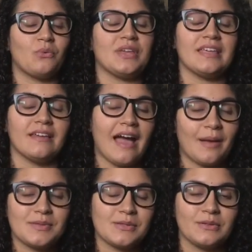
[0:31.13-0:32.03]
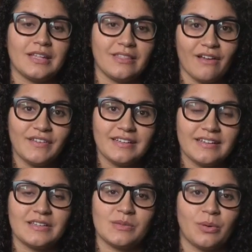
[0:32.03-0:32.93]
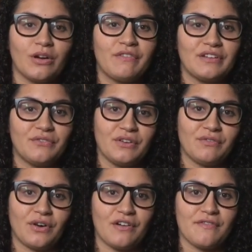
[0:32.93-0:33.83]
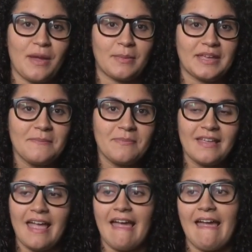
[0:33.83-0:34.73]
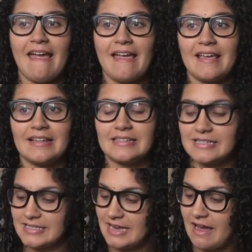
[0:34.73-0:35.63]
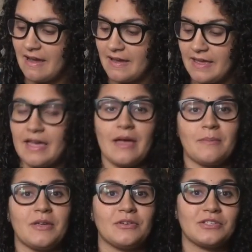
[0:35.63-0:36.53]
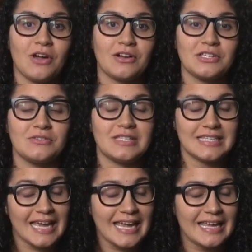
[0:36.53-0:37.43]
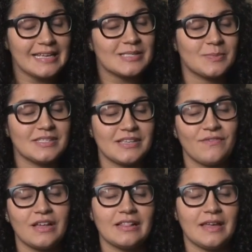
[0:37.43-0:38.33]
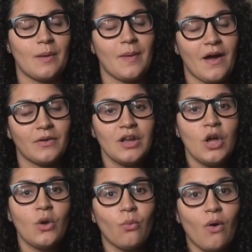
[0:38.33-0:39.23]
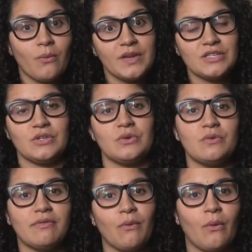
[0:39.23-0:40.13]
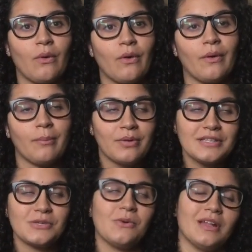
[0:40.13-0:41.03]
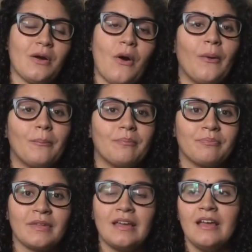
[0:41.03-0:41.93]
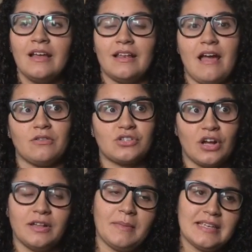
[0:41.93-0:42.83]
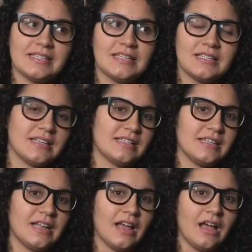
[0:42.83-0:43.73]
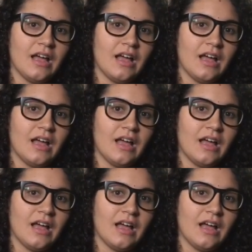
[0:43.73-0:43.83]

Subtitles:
We absolutely love it. It is a perfect fit for our family, and I am here to talk to you today specifically about what we do for preschool at home. Now, Charlotte Mason doesn't